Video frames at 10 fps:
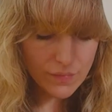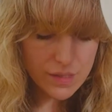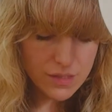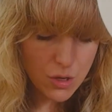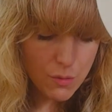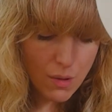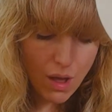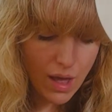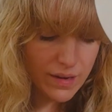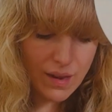So
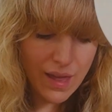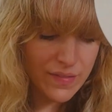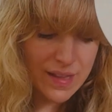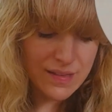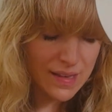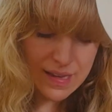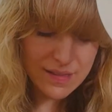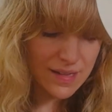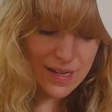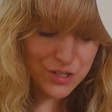it's
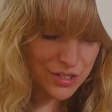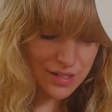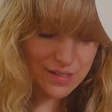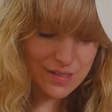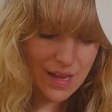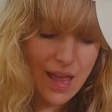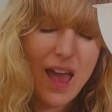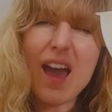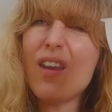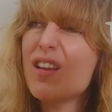delicious.
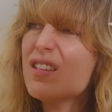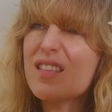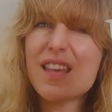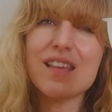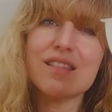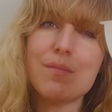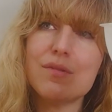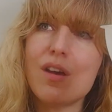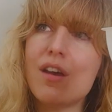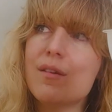And I just think
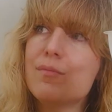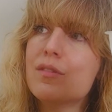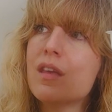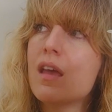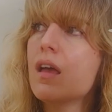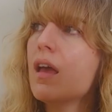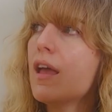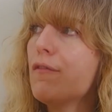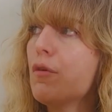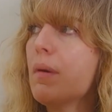sometimes
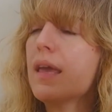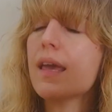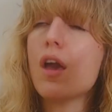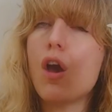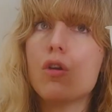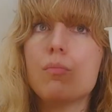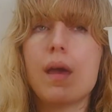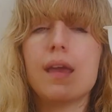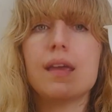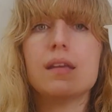if you're making
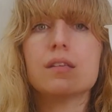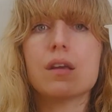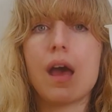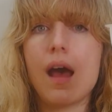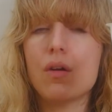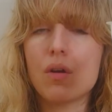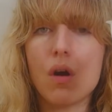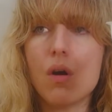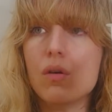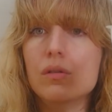homemade
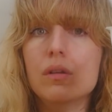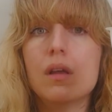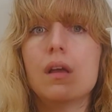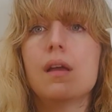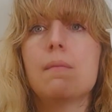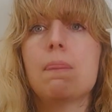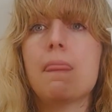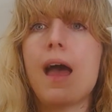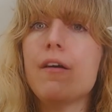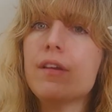alcohol,
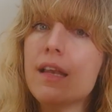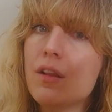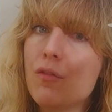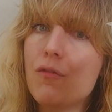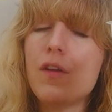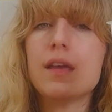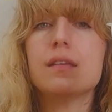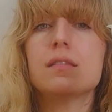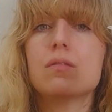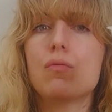having a little
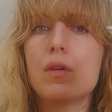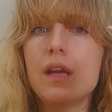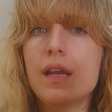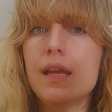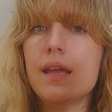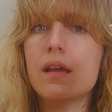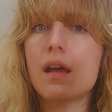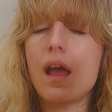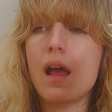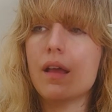fizz really,
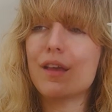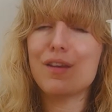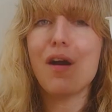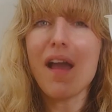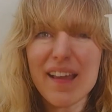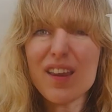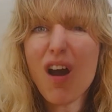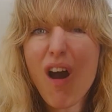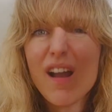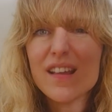it can
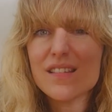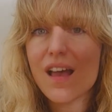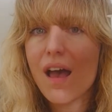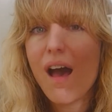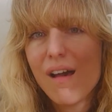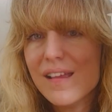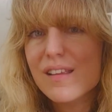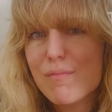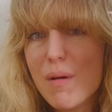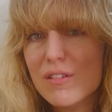hide
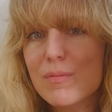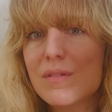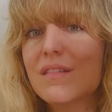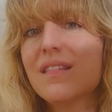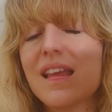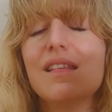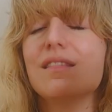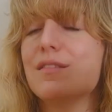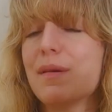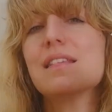multiple
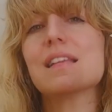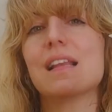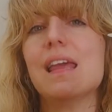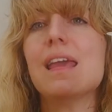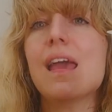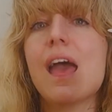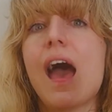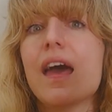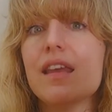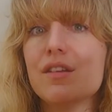sins basically,
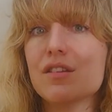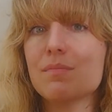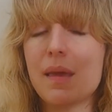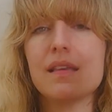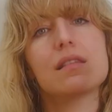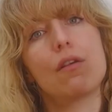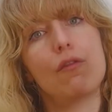and it just makes it